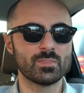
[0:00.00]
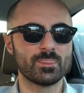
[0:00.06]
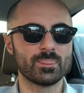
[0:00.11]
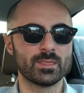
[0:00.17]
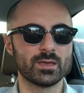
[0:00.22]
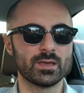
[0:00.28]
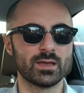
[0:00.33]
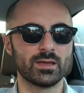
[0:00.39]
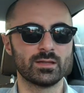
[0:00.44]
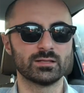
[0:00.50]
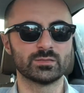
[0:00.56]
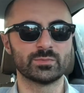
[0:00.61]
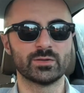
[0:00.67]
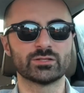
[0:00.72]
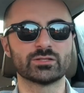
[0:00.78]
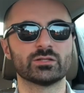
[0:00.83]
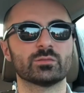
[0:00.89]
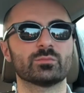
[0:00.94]
and
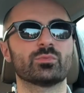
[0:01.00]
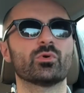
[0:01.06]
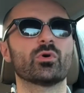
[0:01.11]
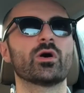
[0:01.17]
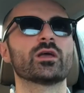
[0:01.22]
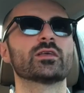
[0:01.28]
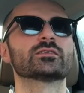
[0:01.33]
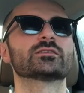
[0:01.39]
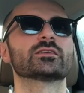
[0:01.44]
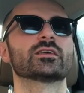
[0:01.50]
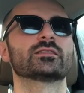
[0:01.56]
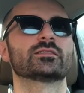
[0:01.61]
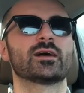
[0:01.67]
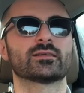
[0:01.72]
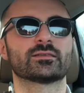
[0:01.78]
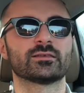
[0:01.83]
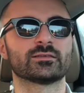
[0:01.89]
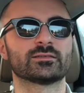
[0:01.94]
especially boys, and
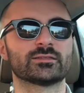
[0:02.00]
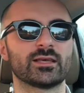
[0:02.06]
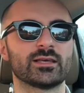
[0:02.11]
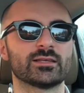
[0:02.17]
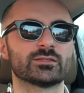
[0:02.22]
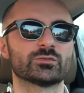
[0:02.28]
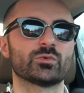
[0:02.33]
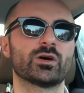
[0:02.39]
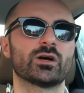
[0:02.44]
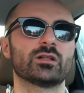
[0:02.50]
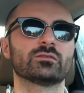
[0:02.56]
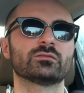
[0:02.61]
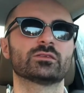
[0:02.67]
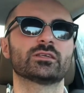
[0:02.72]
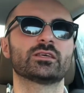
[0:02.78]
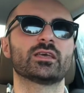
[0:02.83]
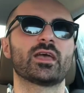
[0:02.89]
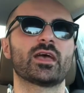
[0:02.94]
doctor says, well,
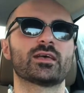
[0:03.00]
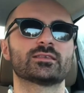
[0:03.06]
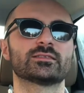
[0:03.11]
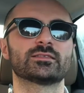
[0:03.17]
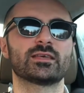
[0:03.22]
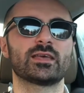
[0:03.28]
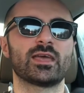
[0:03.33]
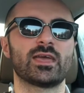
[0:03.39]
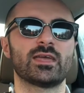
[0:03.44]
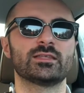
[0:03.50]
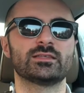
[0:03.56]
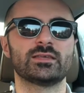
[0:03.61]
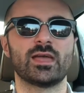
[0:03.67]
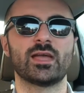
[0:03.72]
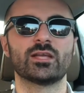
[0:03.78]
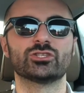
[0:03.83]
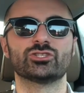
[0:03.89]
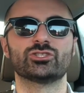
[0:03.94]
he has
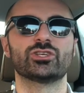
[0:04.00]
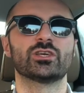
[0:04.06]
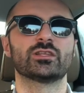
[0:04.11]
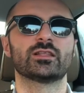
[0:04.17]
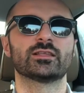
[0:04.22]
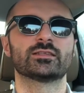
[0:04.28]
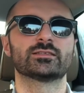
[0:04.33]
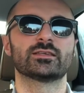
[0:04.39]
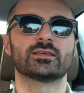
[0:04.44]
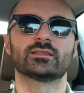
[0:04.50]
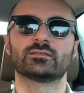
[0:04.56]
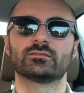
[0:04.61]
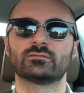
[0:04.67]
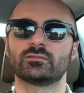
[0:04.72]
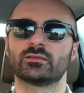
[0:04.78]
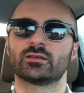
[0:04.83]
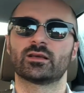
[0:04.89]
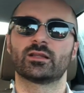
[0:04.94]
ADHD, that's it,
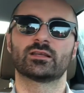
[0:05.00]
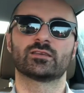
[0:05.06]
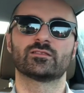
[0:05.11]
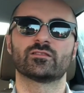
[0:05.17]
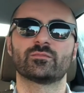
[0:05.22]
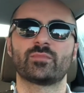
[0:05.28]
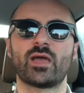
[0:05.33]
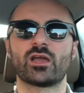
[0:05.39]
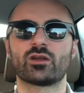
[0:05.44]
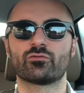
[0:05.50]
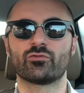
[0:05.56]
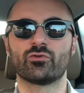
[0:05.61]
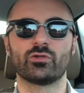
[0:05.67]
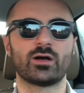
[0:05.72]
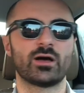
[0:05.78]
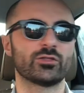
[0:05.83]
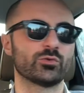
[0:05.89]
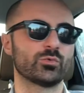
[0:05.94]
you gotta give him Adderall,
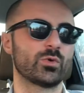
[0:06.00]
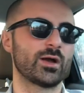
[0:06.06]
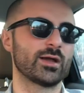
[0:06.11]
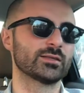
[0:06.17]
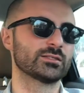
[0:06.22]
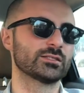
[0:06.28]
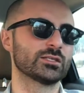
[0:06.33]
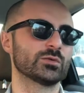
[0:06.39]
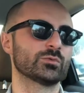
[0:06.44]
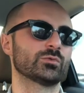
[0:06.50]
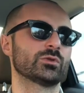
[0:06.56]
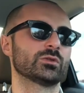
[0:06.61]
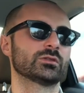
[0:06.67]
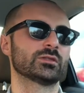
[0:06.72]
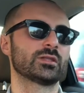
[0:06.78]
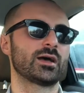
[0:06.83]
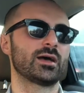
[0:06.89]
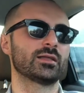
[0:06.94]
otherwise he will
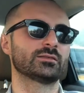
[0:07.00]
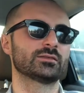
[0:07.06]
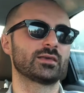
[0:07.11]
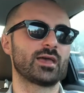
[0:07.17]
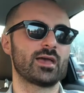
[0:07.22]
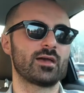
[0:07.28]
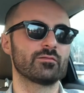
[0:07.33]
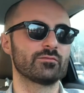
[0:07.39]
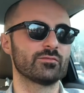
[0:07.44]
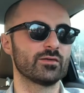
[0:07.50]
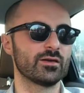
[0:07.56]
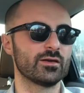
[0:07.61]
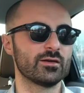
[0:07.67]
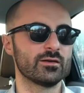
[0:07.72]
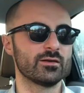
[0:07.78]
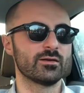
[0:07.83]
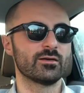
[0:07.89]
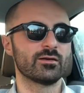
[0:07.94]
not have
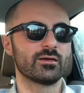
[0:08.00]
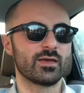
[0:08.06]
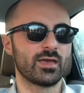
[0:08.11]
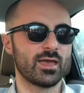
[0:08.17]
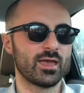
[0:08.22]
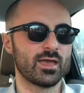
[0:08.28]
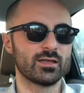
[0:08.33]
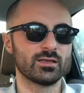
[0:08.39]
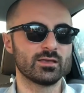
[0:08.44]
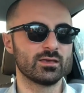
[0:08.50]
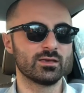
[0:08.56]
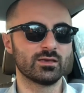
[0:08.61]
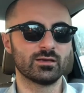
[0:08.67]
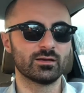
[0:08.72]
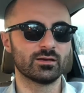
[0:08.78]
any